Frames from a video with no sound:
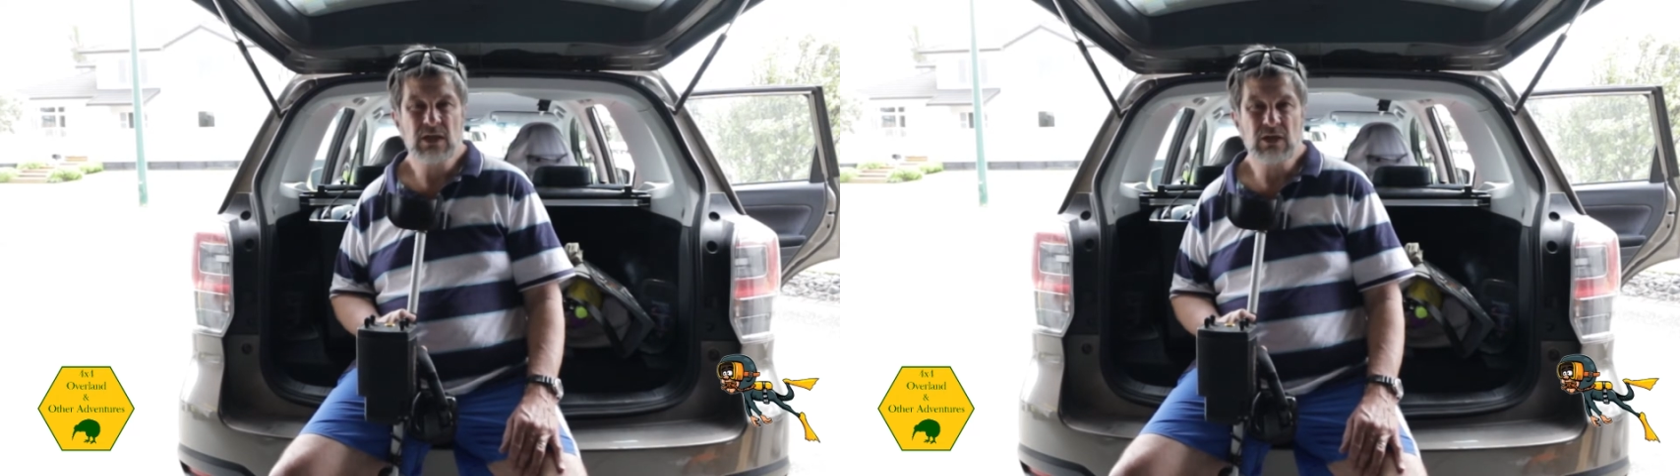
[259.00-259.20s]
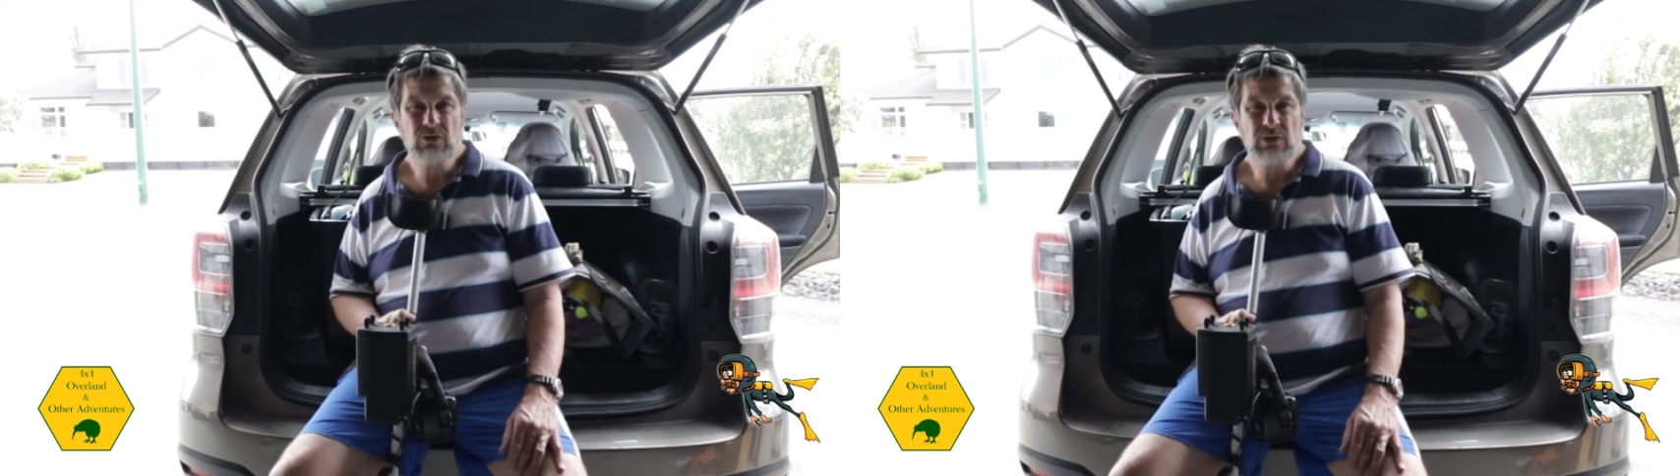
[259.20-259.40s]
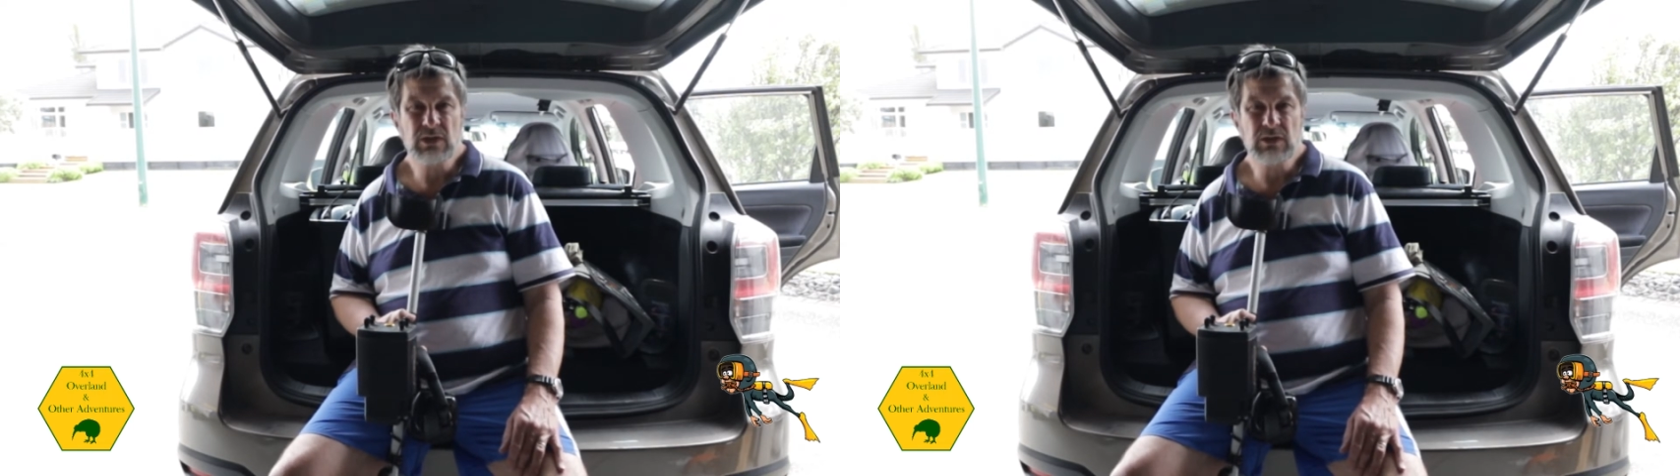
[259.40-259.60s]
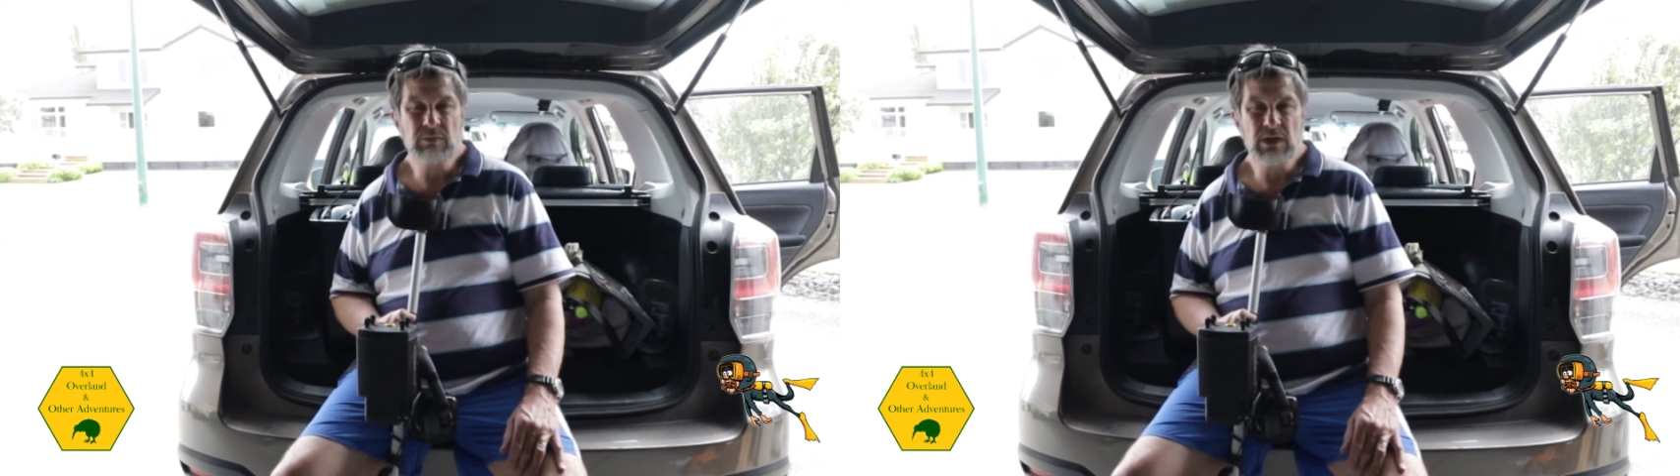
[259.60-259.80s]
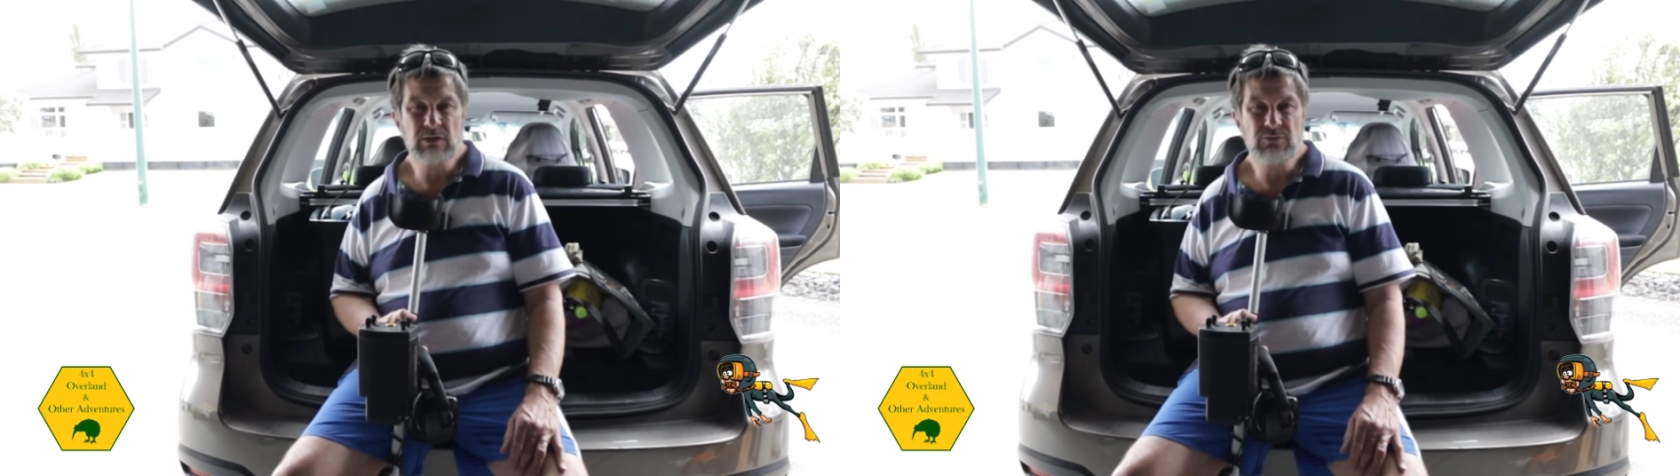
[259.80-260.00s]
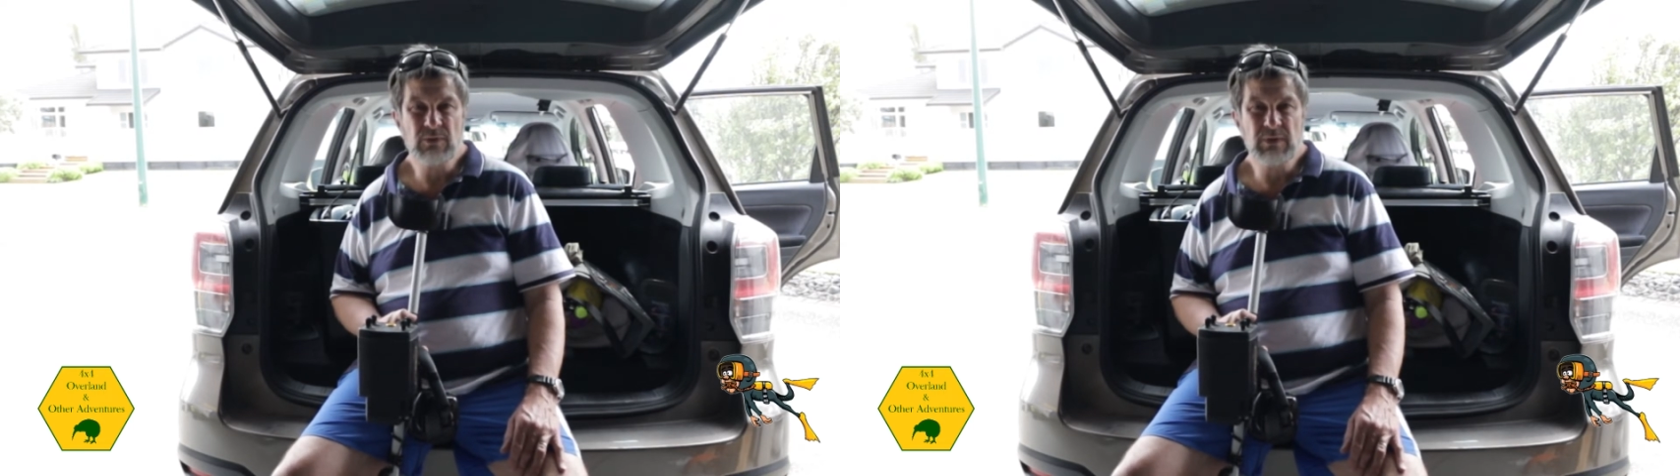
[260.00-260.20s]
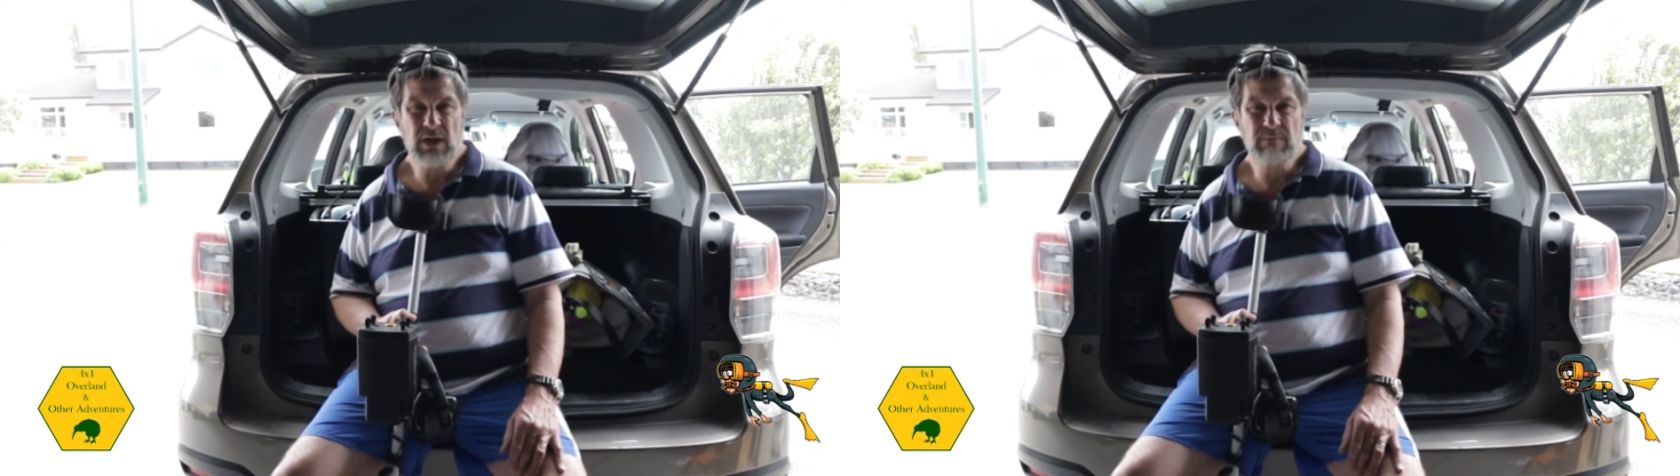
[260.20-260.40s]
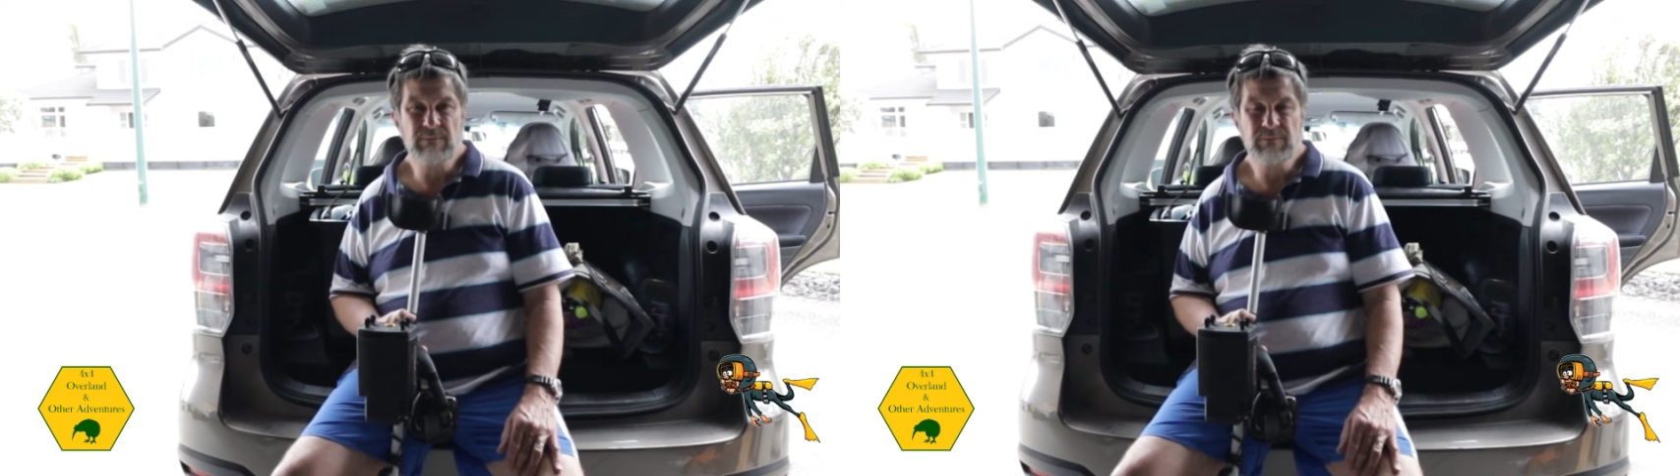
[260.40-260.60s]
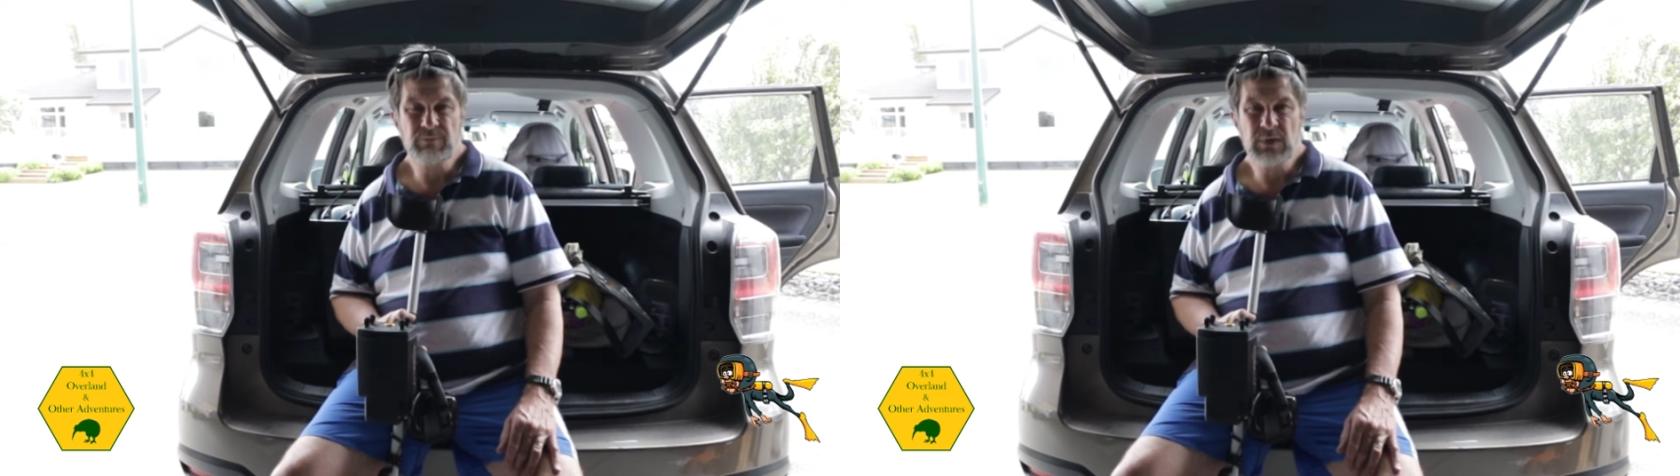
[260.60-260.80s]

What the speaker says: I got an email from them